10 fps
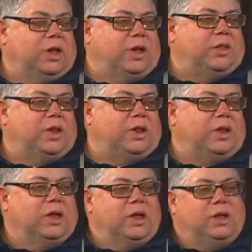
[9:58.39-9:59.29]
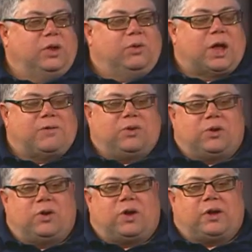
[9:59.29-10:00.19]
And then you have your
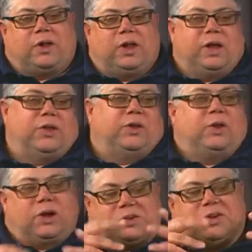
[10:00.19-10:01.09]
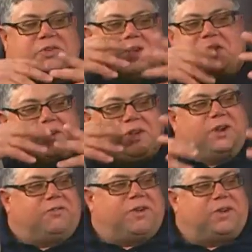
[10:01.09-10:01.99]
dog, and the dog starts kissing
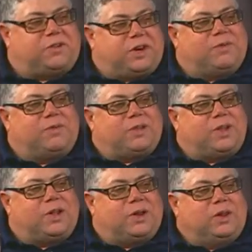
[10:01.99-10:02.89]
your face and everything, and